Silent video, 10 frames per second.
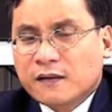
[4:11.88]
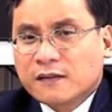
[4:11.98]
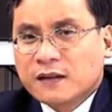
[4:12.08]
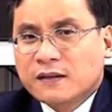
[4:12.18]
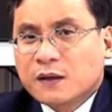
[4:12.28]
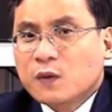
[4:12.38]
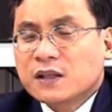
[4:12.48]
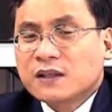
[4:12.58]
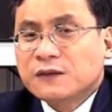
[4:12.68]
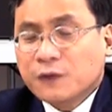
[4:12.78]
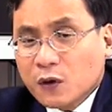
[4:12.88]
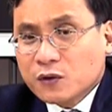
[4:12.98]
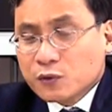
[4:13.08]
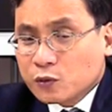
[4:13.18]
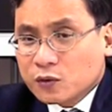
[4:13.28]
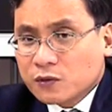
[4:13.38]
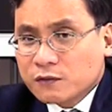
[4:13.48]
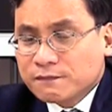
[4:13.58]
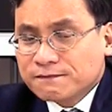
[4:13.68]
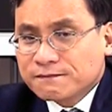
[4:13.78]
that there was a default rule
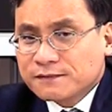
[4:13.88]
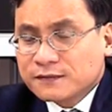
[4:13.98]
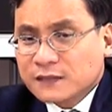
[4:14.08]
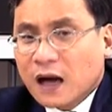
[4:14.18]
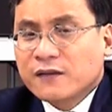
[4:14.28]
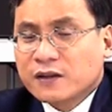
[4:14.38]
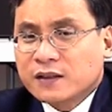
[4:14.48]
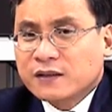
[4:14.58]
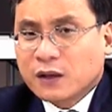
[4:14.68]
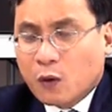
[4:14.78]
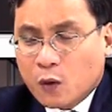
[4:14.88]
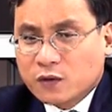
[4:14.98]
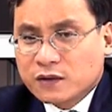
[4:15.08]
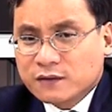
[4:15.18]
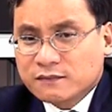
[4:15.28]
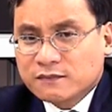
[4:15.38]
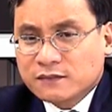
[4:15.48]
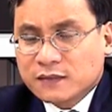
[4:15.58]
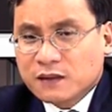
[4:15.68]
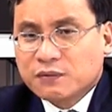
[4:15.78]
under the old
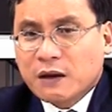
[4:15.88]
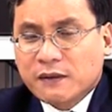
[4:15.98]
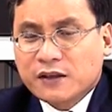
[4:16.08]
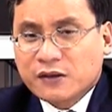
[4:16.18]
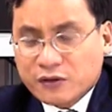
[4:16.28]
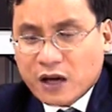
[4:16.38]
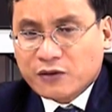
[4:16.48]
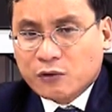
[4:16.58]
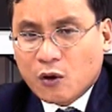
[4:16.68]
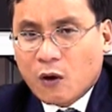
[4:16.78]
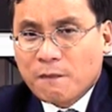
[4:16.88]
private international law.